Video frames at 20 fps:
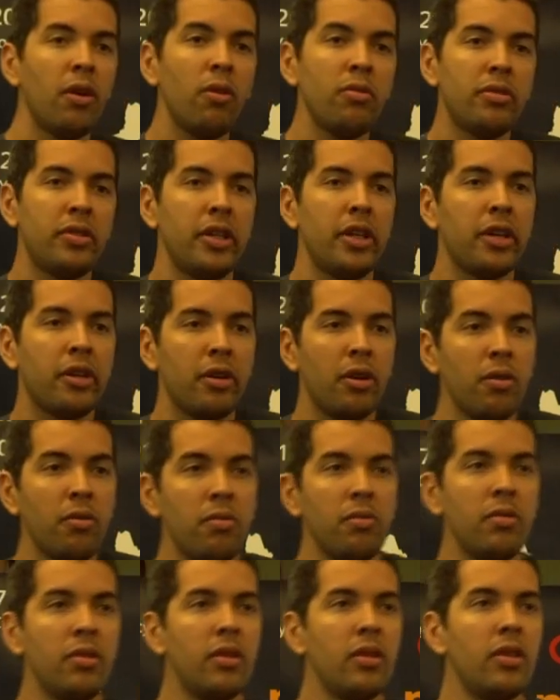NoSQL,
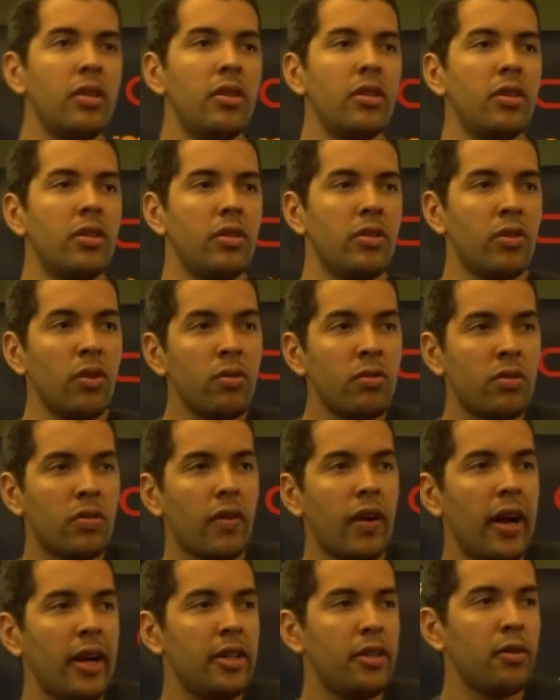don't
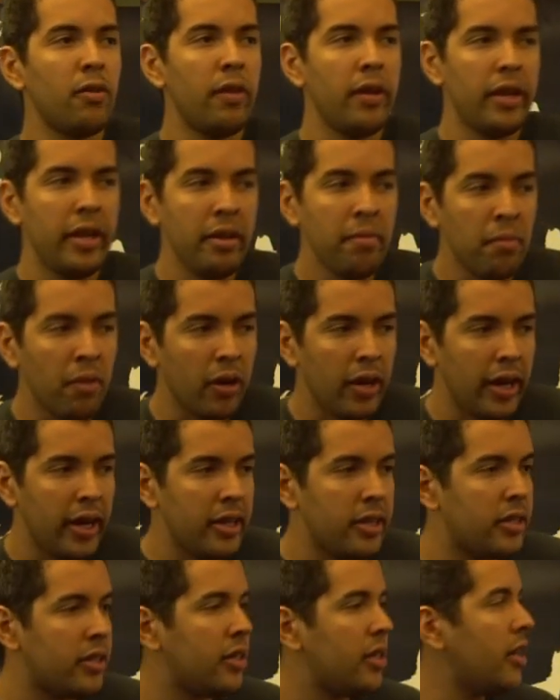try to
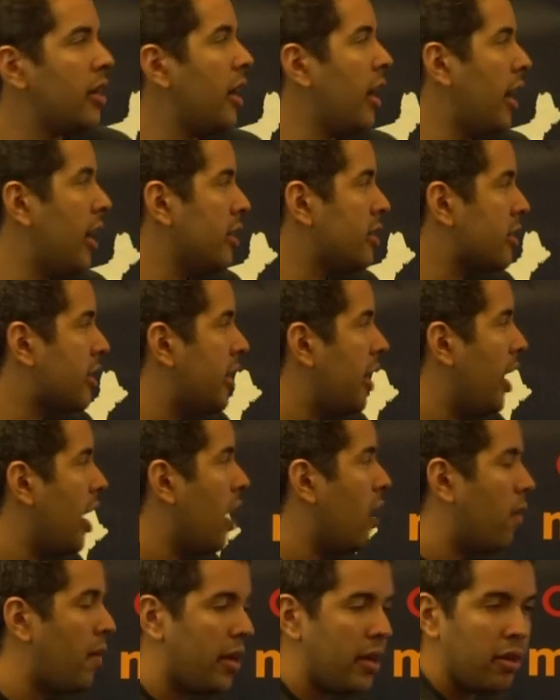emulate S Q
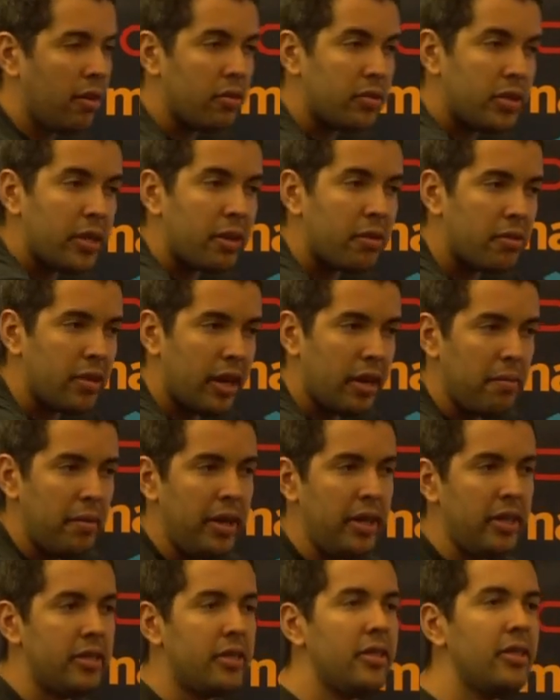L and NoSQL
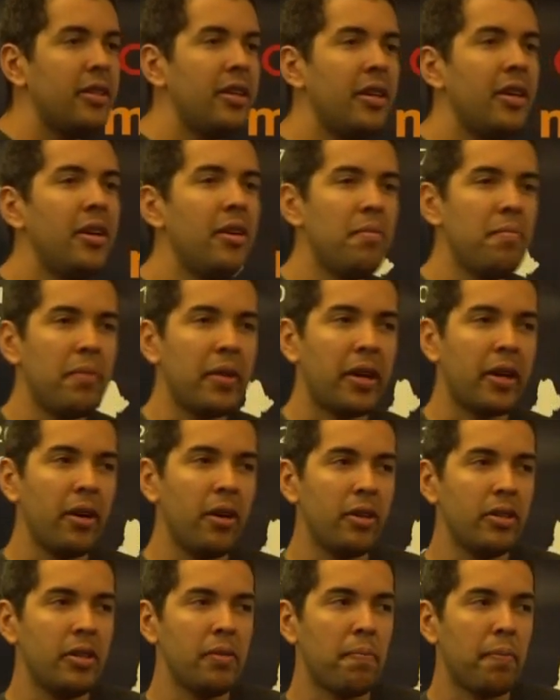database,
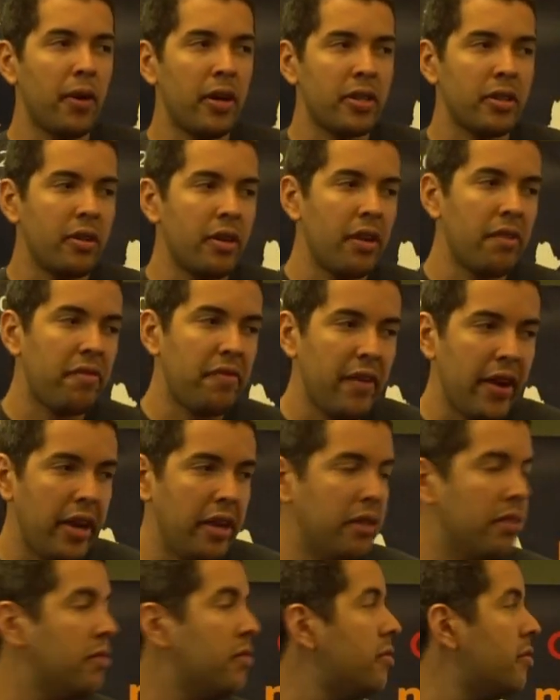because the project is going to
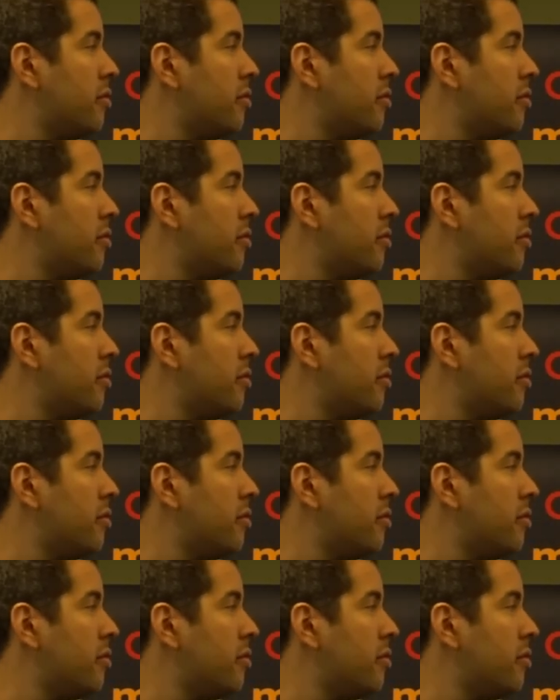fail.